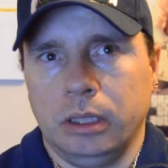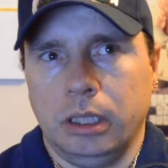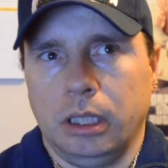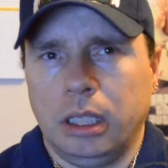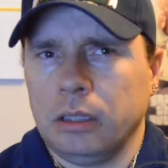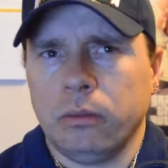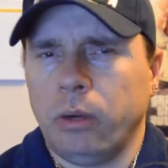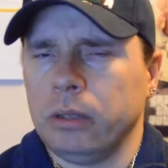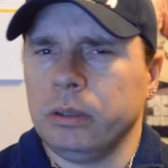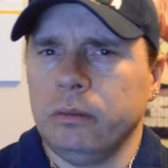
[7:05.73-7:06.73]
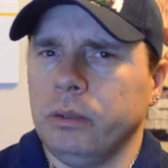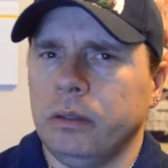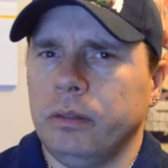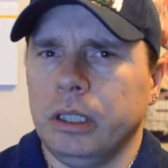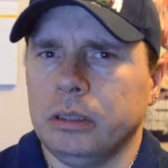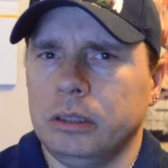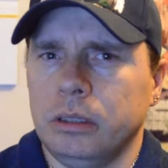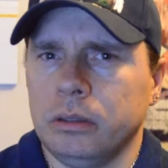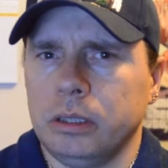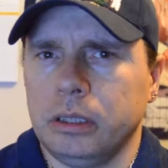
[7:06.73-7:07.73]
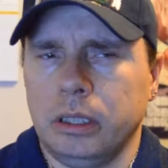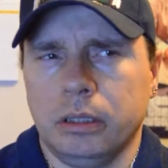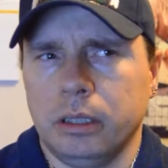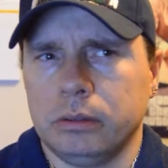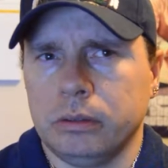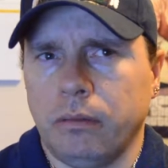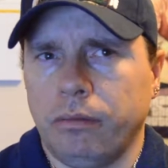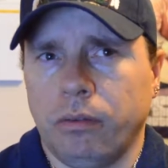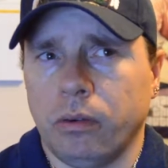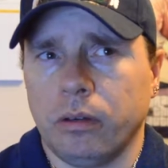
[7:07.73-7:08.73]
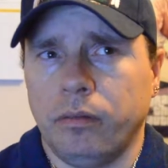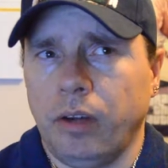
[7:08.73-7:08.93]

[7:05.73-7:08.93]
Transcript: I don't know why we went over there early. I think it was around 4 or 5.